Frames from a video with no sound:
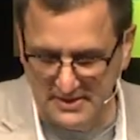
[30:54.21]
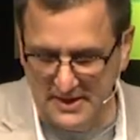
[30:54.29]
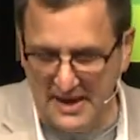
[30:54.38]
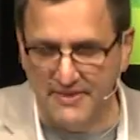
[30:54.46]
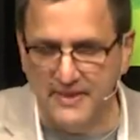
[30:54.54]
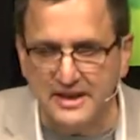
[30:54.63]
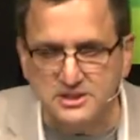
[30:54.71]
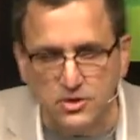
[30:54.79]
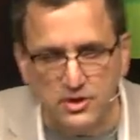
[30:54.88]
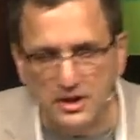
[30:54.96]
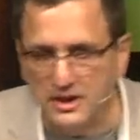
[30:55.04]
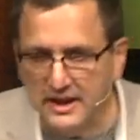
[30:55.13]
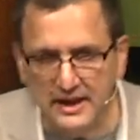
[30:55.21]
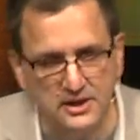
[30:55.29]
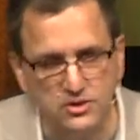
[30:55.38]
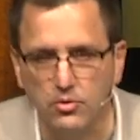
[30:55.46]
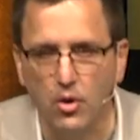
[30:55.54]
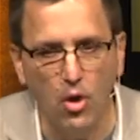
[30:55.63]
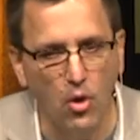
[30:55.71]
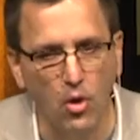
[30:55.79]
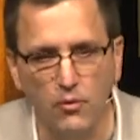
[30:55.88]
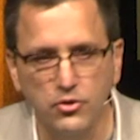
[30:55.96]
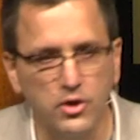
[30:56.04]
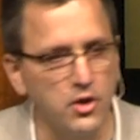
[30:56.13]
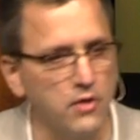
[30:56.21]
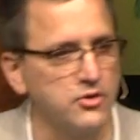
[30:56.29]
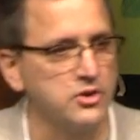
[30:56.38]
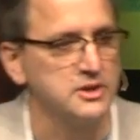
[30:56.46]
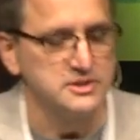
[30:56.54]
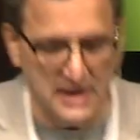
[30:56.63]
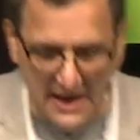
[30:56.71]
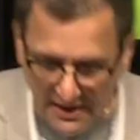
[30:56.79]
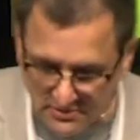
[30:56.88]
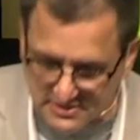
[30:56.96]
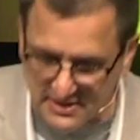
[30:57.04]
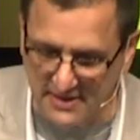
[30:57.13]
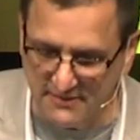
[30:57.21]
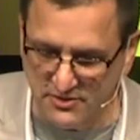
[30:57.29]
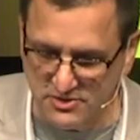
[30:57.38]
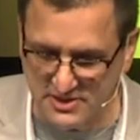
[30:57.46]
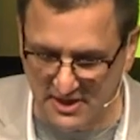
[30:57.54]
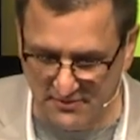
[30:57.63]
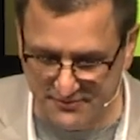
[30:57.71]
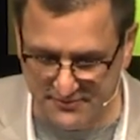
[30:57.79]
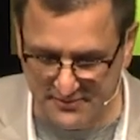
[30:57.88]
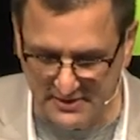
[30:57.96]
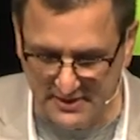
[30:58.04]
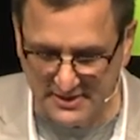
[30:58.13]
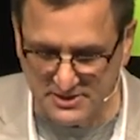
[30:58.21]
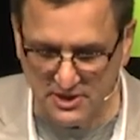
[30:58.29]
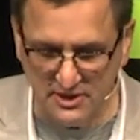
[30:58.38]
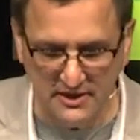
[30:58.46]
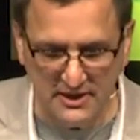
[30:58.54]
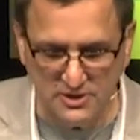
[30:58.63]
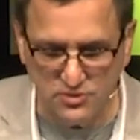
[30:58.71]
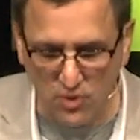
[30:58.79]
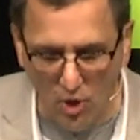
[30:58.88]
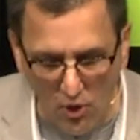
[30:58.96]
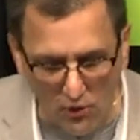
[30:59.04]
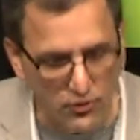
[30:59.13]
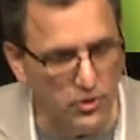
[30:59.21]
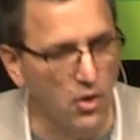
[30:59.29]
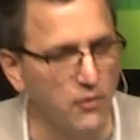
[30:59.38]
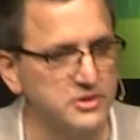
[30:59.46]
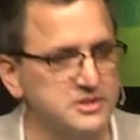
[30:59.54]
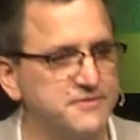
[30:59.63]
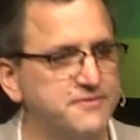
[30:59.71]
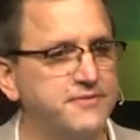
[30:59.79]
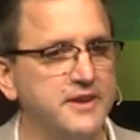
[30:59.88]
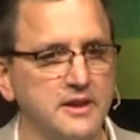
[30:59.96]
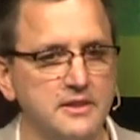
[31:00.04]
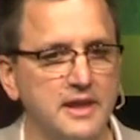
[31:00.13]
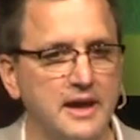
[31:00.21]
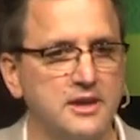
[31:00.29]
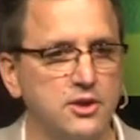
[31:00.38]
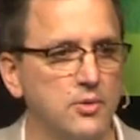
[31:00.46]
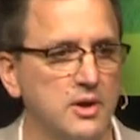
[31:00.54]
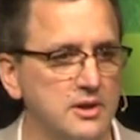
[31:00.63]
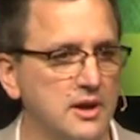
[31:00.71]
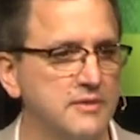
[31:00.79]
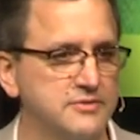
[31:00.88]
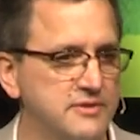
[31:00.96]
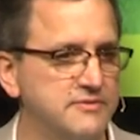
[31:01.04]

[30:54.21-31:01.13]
And that's going to lead you over and over to outside of yourself. It's going to lead you over and over to feel like you are loved and